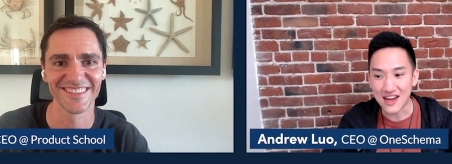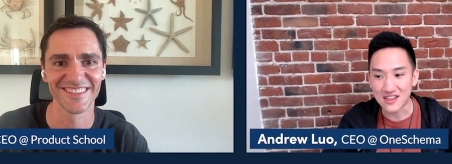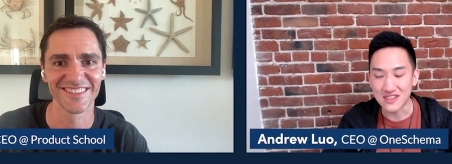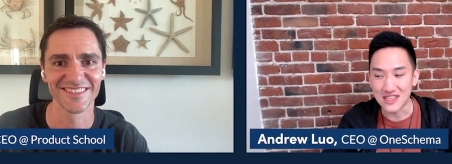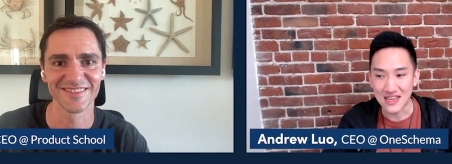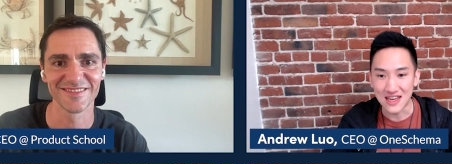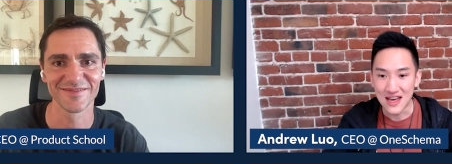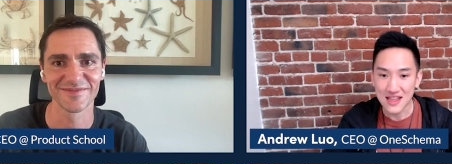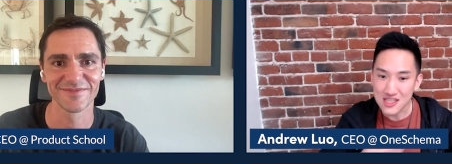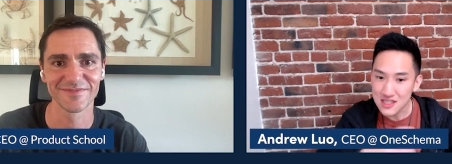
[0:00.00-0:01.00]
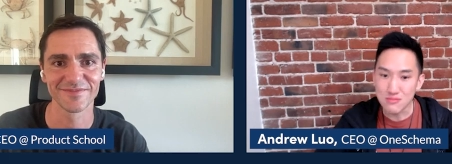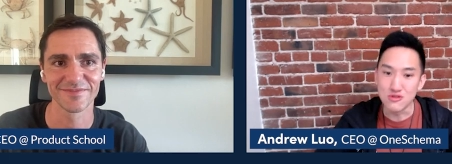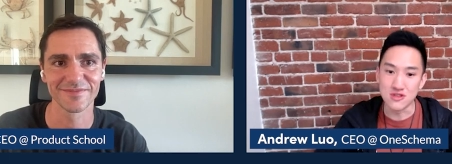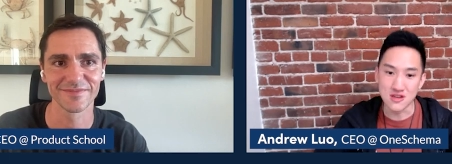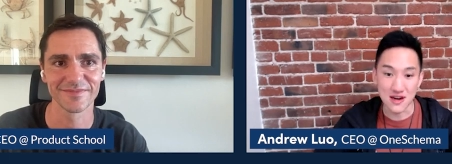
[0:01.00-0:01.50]
Speaker 1: actually, the
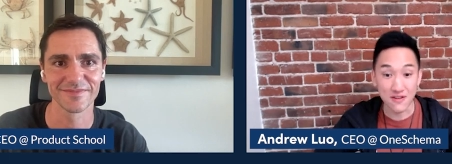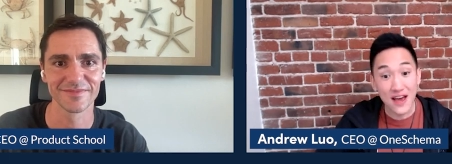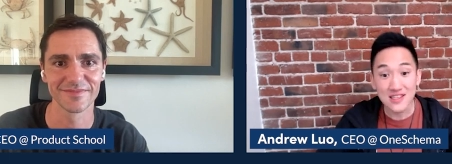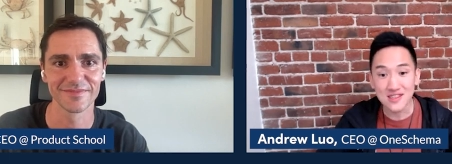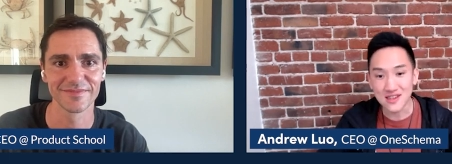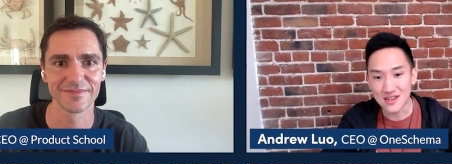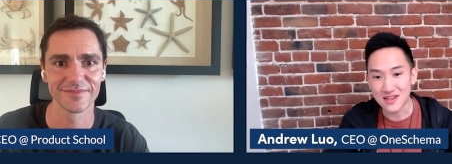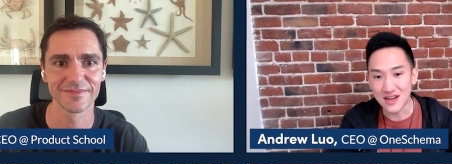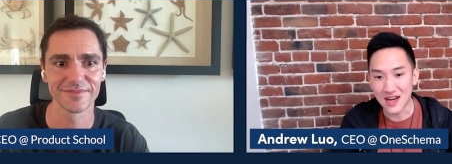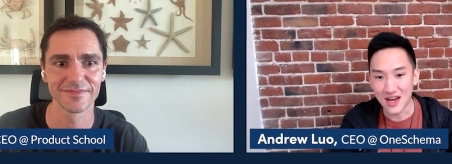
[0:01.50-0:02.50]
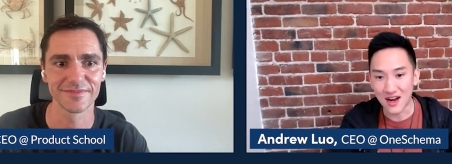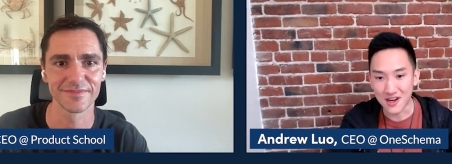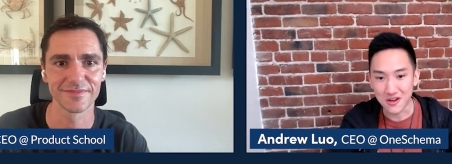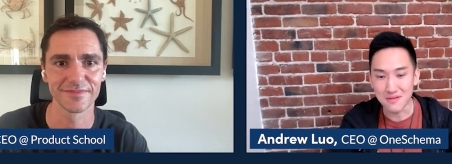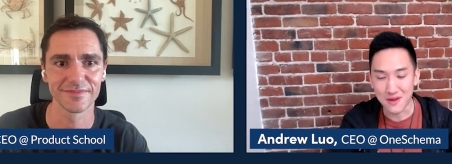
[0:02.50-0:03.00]
smoother and faster uh,
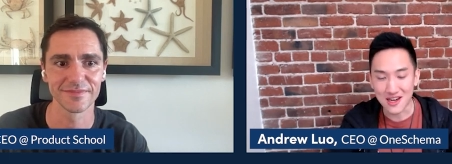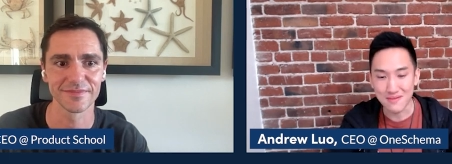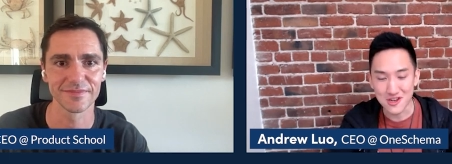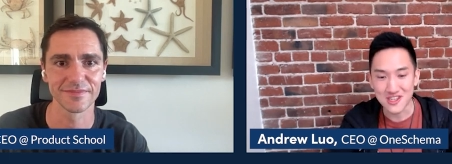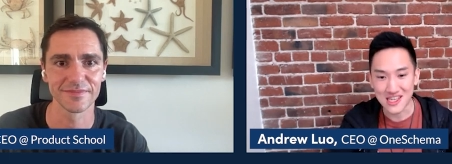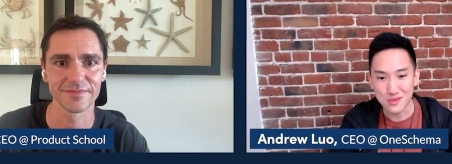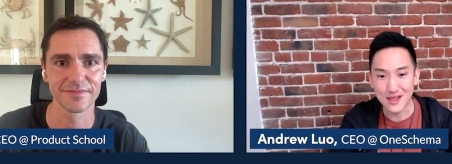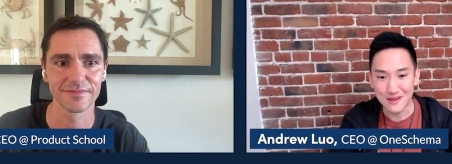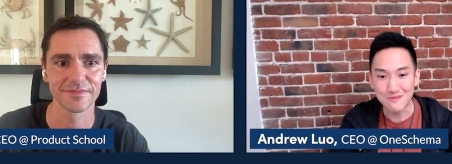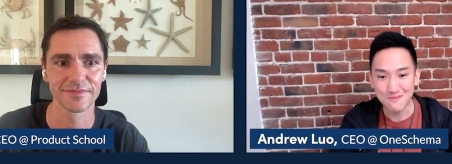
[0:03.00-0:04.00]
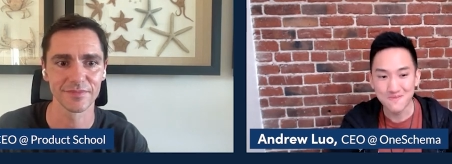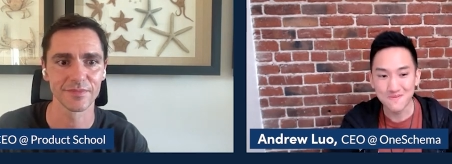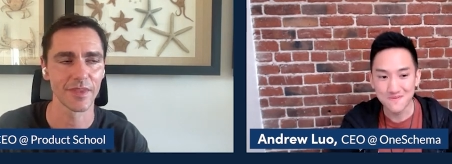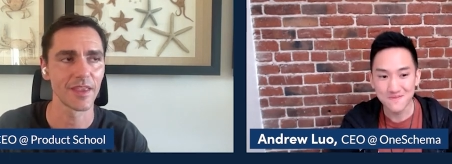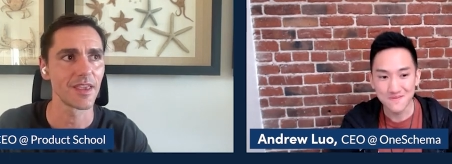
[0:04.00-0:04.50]
our go-to-market motion has been.
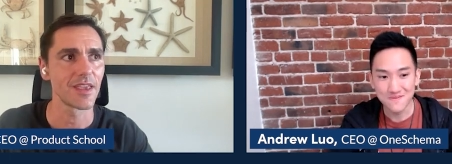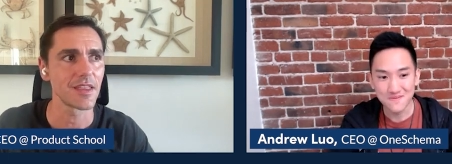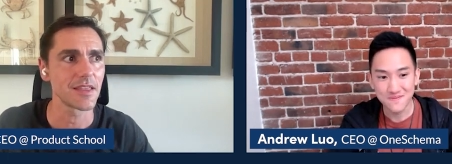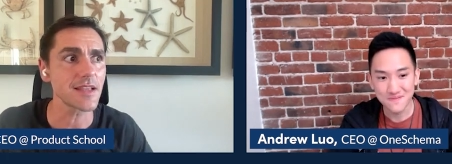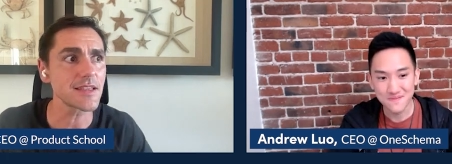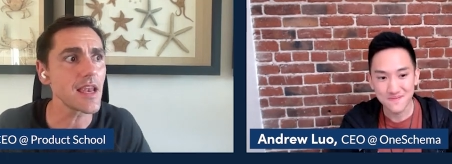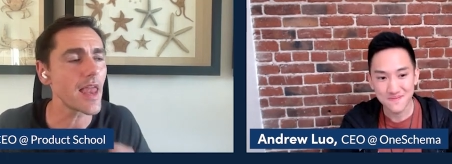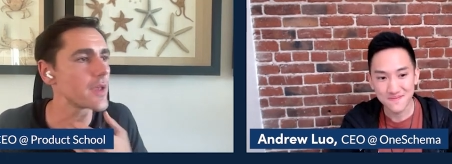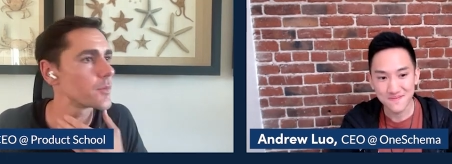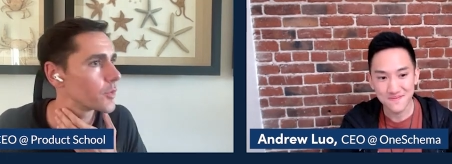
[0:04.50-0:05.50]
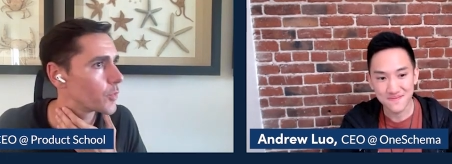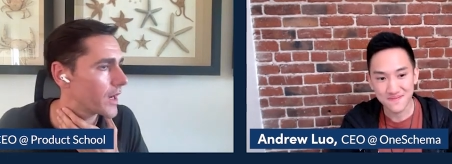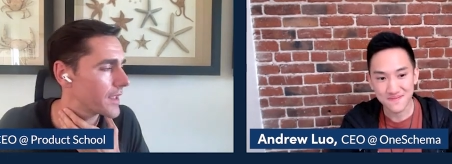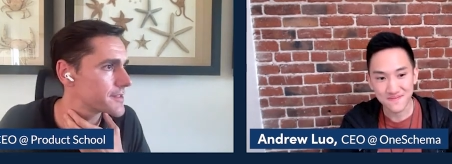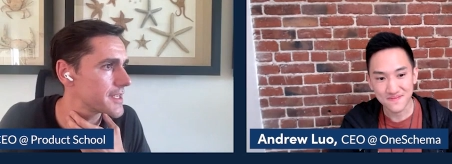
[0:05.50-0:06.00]
Speaker 2: That's in line with
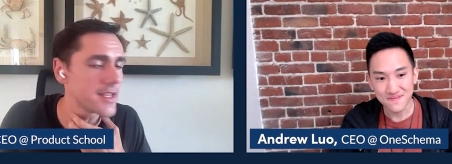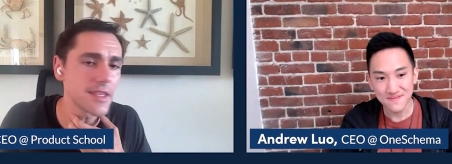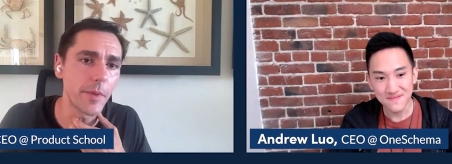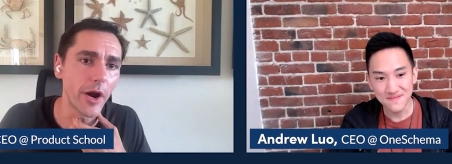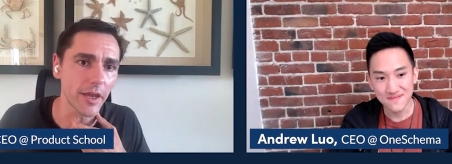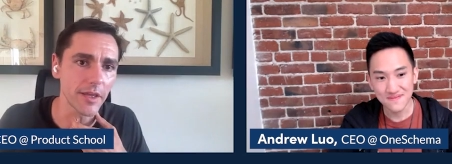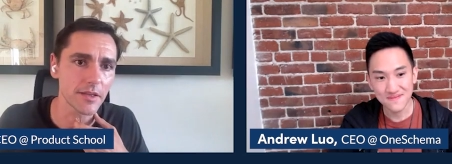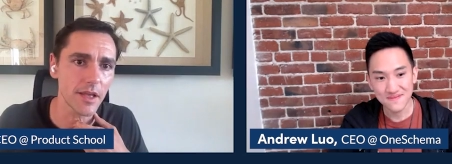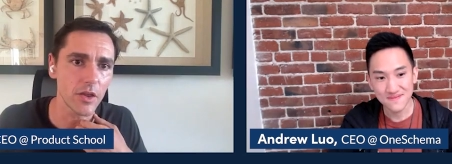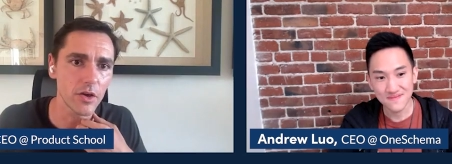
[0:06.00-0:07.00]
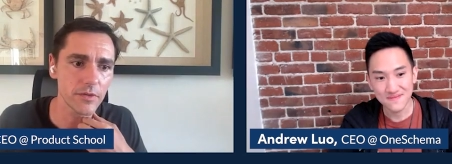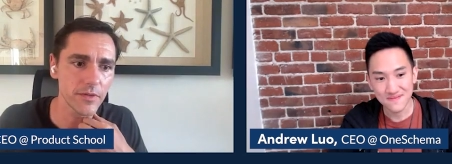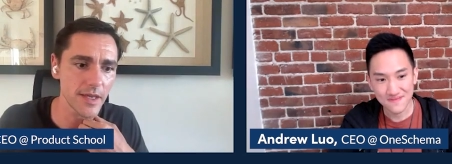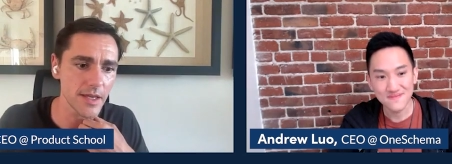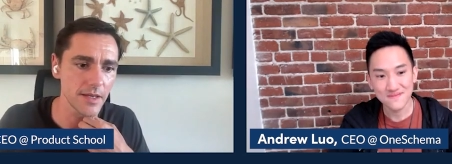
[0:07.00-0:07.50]
what I've seen in the market. A lot
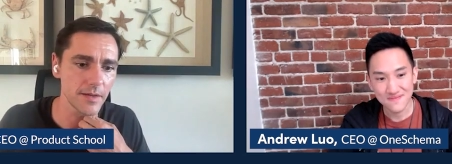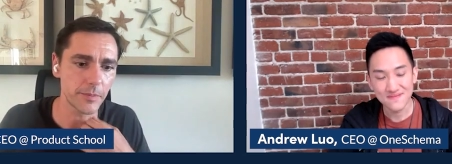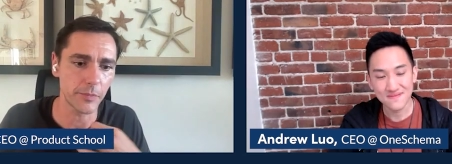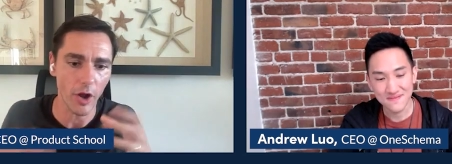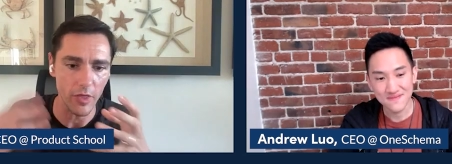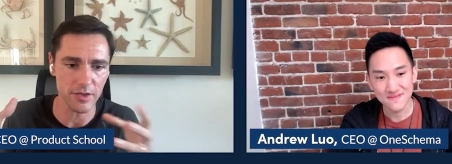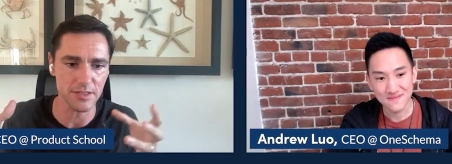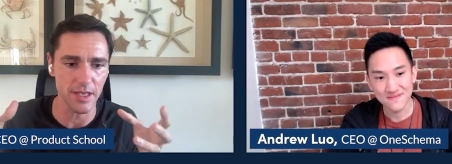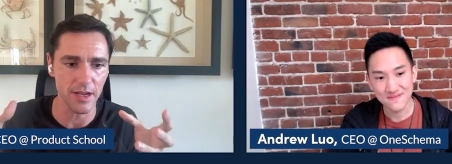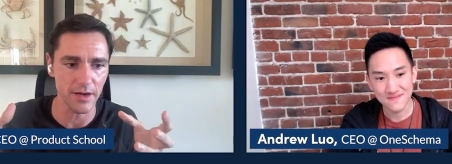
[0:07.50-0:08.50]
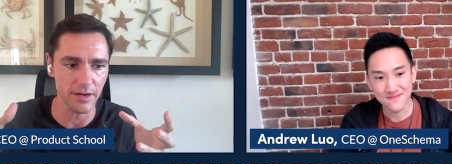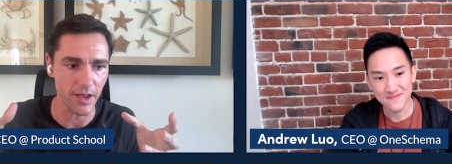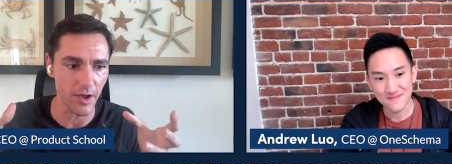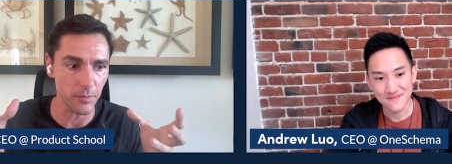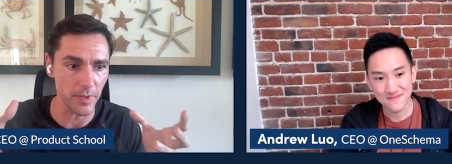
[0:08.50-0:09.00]
of the products that are
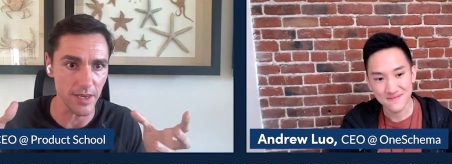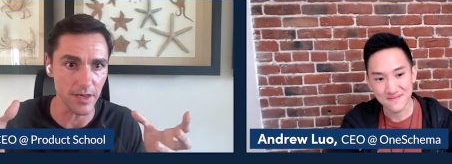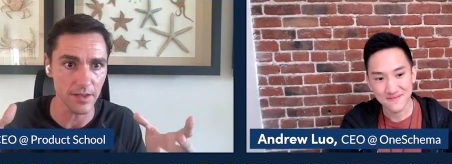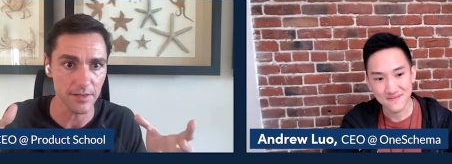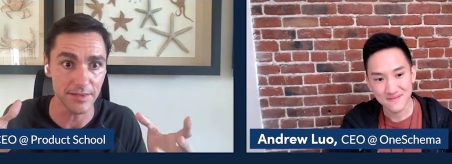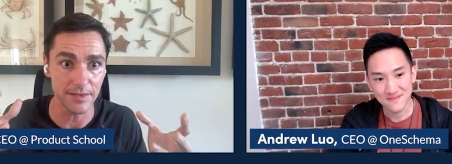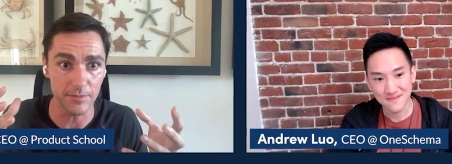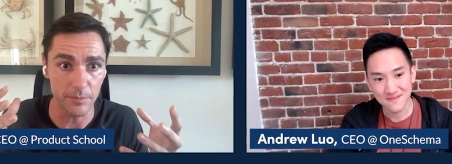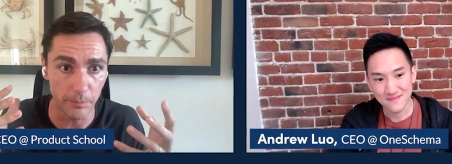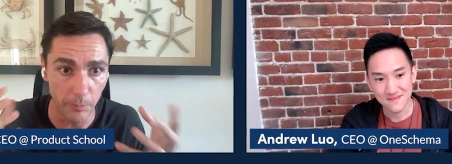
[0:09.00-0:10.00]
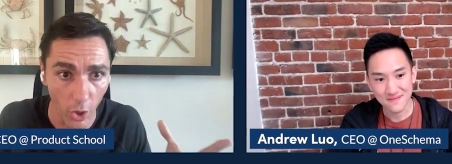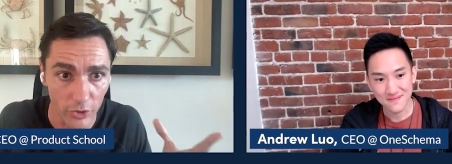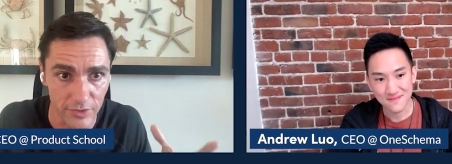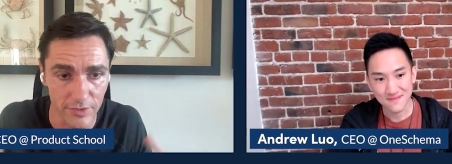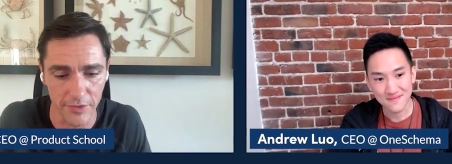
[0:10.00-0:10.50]
now being bought